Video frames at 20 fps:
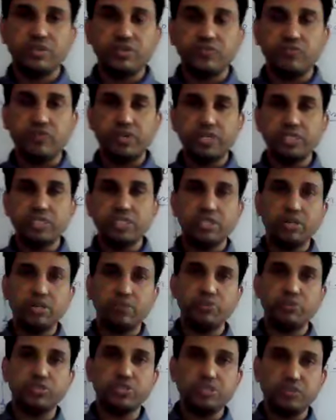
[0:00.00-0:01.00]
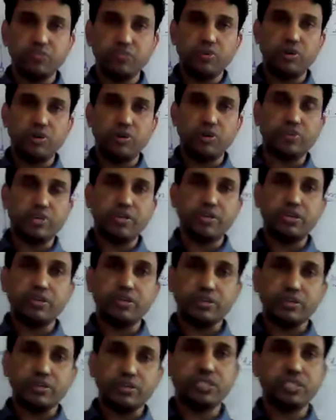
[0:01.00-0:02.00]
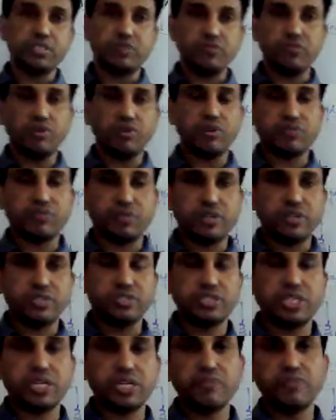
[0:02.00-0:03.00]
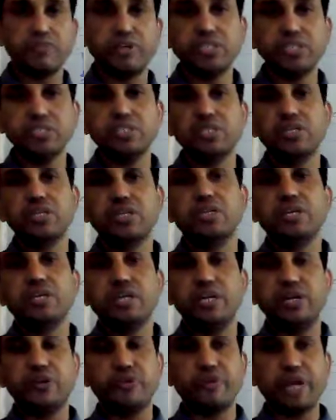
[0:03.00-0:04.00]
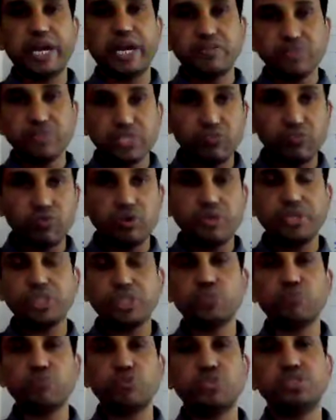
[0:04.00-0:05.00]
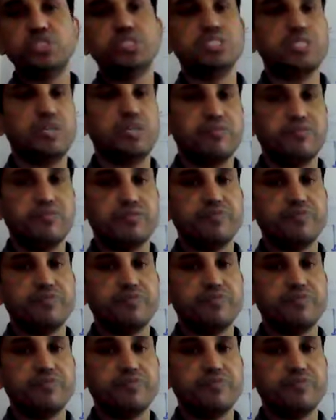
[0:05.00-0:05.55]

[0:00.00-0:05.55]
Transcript: One is it opposes the flow of current, not resists the flow of current. Second one is it drives the voltage towards itself.